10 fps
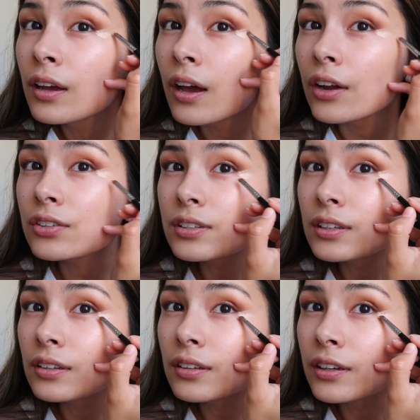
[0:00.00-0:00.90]
I just need
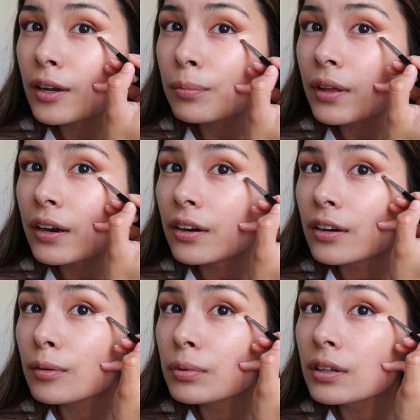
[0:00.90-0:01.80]
to clean up that
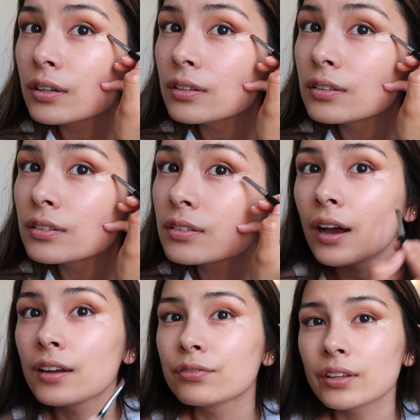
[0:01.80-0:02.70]
area because
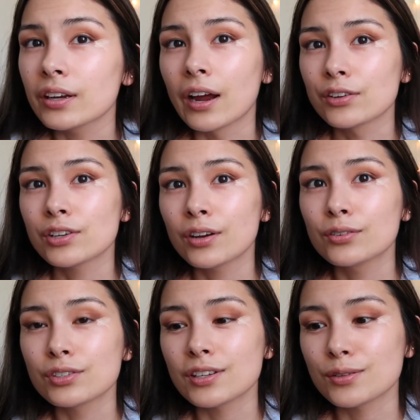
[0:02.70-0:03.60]
I feel like eyeshadow
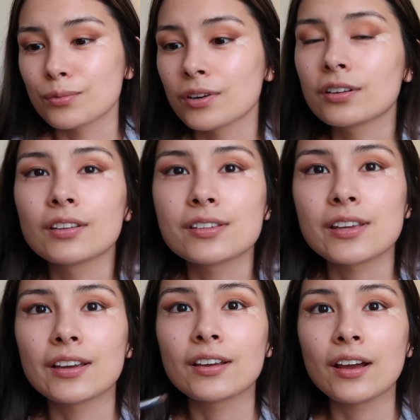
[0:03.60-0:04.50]
just doesn't work unless
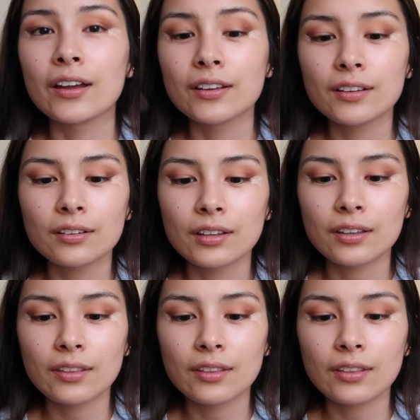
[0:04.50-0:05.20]
I cut it like